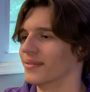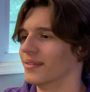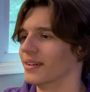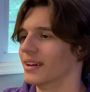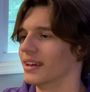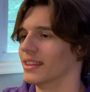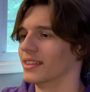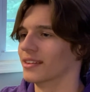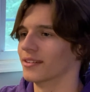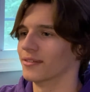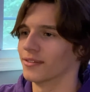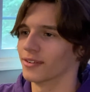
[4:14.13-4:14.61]

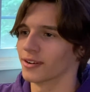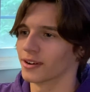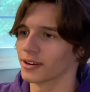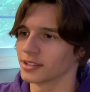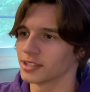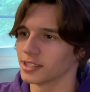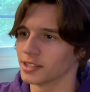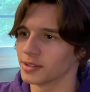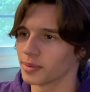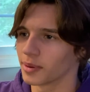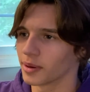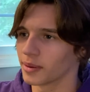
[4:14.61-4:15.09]
In the
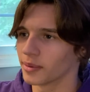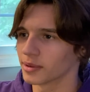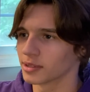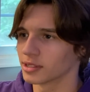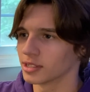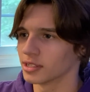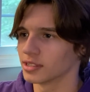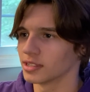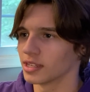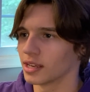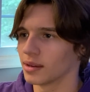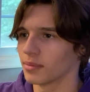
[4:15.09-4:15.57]
verse, it's pretty much
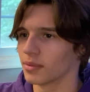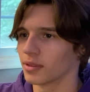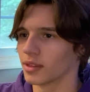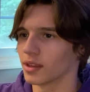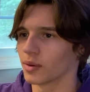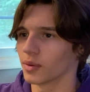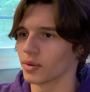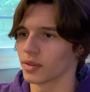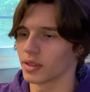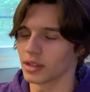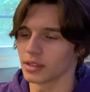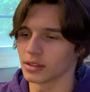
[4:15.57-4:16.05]
the same thing
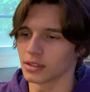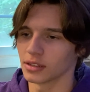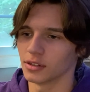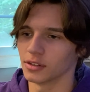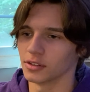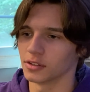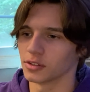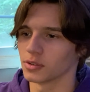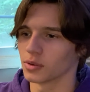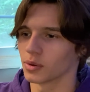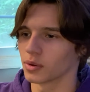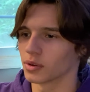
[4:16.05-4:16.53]
without the
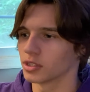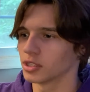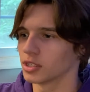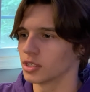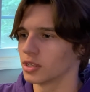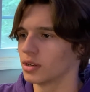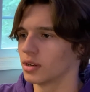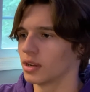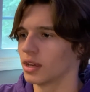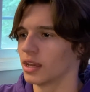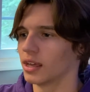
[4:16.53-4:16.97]
distortion,